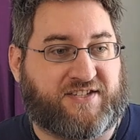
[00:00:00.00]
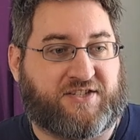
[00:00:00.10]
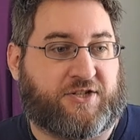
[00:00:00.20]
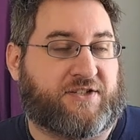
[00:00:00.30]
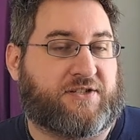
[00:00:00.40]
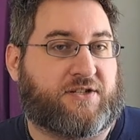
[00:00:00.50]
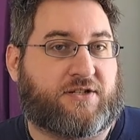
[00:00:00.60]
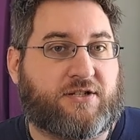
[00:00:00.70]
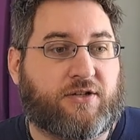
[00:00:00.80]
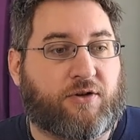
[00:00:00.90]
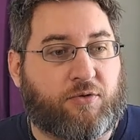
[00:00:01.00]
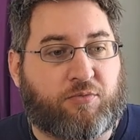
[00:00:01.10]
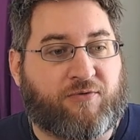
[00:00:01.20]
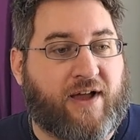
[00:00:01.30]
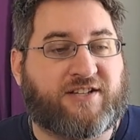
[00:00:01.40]
this is just to
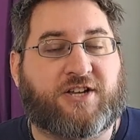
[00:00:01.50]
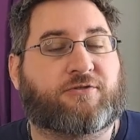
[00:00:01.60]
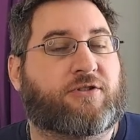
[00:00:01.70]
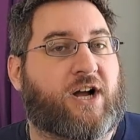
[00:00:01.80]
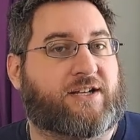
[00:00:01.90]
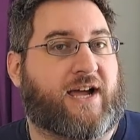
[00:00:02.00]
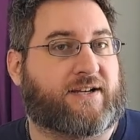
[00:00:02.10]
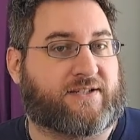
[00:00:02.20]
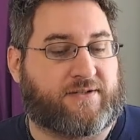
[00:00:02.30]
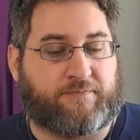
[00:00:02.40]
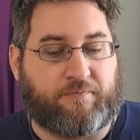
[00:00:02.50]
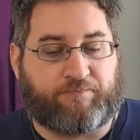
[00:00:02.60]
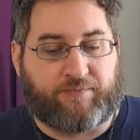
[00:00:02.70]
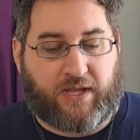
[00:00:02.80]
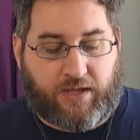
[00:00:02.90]
provide general context.
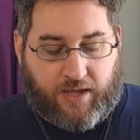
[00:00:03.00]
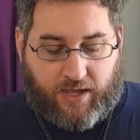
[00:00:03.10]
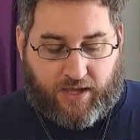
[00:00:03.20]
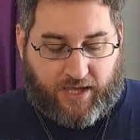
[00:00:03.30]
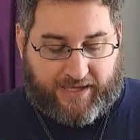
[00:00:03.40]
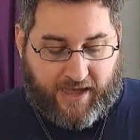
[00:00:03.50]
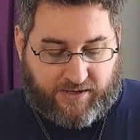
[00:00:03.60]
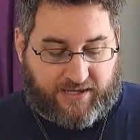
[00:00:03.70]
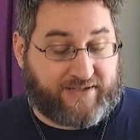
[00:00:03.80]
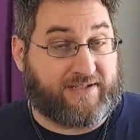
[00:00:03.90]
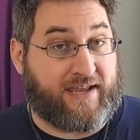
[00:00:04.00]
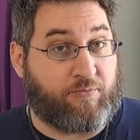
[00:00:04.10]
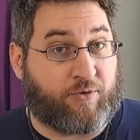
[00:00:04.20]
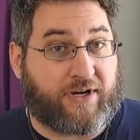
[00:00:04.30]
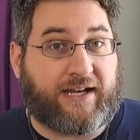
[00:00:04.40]
Again, it's a
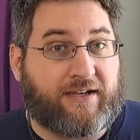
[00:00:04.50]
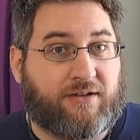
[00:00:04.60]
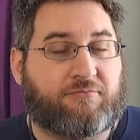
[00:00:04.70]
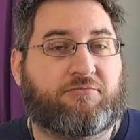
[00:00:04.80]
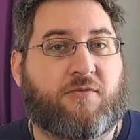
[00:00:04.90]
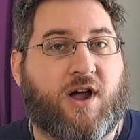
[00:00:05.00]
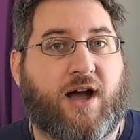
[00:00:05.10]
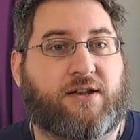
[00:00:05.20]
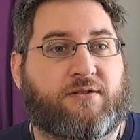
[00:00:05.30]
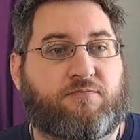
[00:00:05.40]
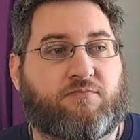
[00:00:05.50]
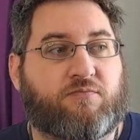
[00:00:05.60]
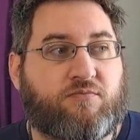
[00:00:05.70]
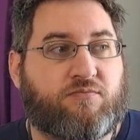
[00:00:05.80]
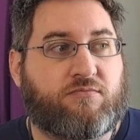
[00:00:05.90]
sample reading, not
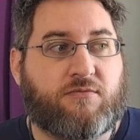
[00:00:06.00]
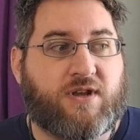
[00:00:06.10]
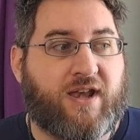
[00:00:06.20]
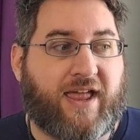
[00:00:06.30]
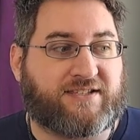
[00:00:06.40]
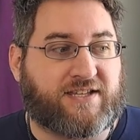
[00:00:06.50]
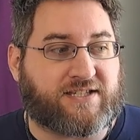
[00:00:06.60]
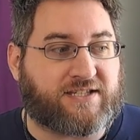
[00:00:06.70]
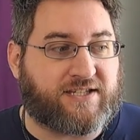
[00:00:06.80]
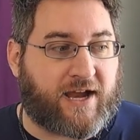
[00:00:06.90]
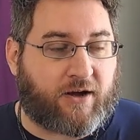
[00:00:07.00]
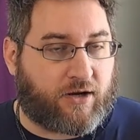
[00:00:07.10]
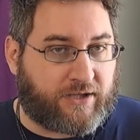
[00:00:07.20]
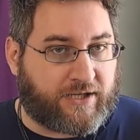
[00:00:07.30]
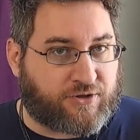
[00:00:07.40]

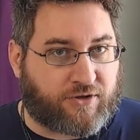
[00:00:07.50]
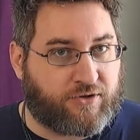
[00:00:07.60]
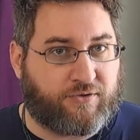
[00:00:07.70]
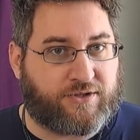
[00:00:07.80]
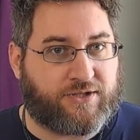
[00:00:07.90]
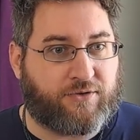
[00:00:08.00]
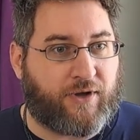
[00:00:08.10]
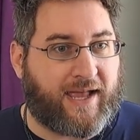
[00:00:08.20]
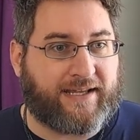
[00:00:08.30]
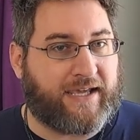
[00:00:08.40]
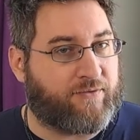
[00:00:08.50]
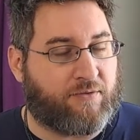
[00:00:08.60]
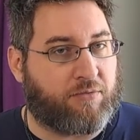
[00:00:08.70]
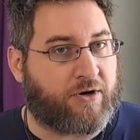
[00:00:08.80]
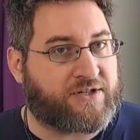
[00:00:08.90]
necessarily true to any
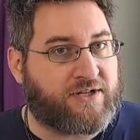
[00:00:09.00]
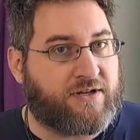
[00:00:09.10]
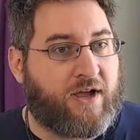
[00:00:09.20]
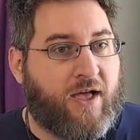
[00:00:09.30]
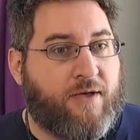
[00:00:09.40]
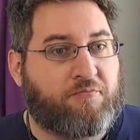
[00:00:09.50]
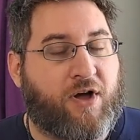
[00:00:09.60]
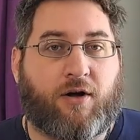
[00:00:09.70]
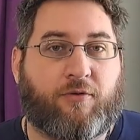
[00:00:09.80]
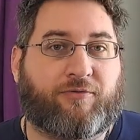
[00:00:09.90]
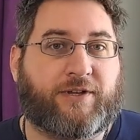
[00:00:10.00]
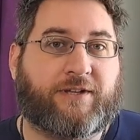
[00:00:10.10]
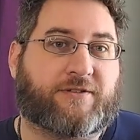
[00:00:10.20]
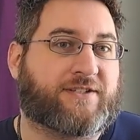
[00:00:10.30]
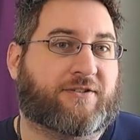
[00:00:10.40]
given person, but hopefully
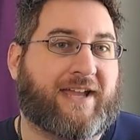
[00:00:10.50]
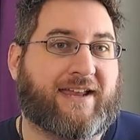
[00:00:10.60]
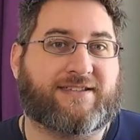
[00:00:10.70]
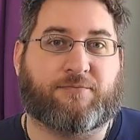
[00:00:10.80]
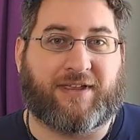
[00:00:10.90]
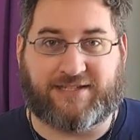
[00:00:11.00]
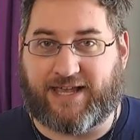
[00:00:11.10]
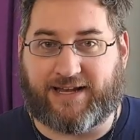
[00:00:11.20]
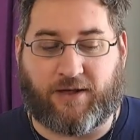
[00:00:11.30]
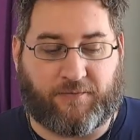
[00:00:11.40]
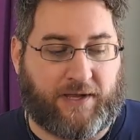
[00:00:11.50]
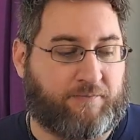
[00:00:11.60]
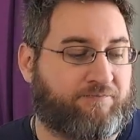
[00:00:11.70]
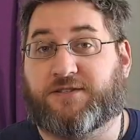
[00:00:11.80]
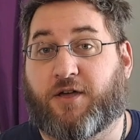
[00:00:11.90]
you'll still gain some insight out of it.
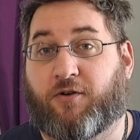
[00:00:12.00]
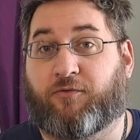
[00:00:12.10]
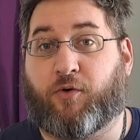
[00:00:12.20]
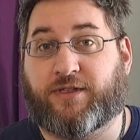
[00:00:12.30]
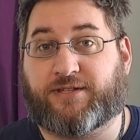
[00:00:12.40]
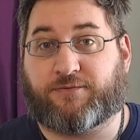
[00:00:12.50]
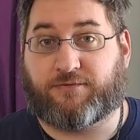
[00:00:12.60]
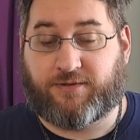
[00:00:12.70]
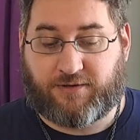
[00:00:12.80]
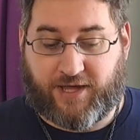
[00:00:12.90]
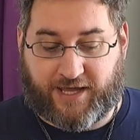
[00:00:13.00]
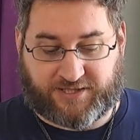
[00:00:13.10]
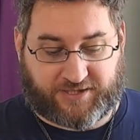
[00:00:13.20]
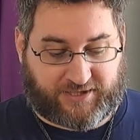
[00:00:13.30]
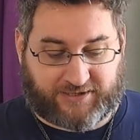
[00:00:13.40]
So for this,
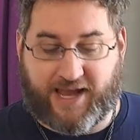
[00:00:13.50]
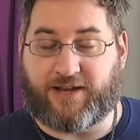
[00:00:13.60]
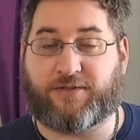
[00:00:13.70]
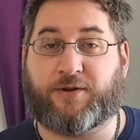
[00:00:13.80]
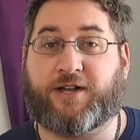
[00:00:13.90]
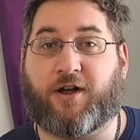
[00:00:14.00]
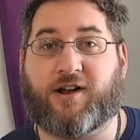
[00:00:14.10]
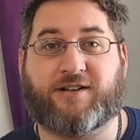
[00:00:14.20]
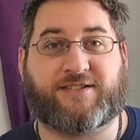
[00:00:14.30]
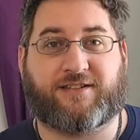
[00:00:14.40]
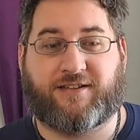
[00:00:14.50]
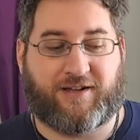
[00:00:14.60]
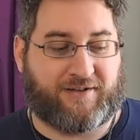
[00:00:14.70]
it's just a line of 3 cards